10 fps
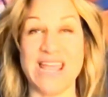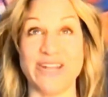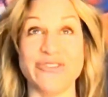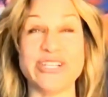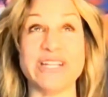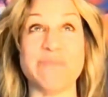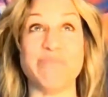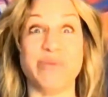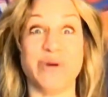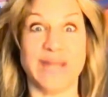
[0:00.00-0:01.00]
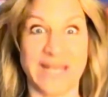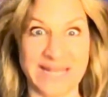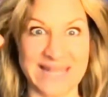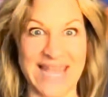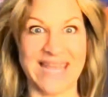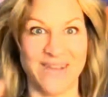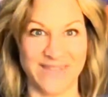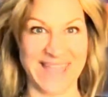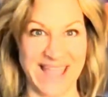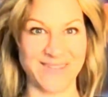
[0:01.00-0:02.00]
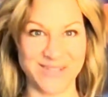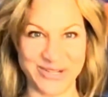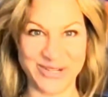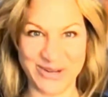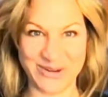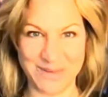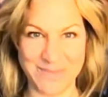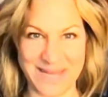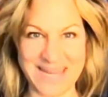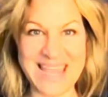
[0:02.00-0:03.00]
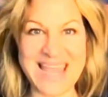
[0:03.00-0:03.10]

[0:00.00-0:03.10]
And you're just going to lay it on the calendar. You know what I mean?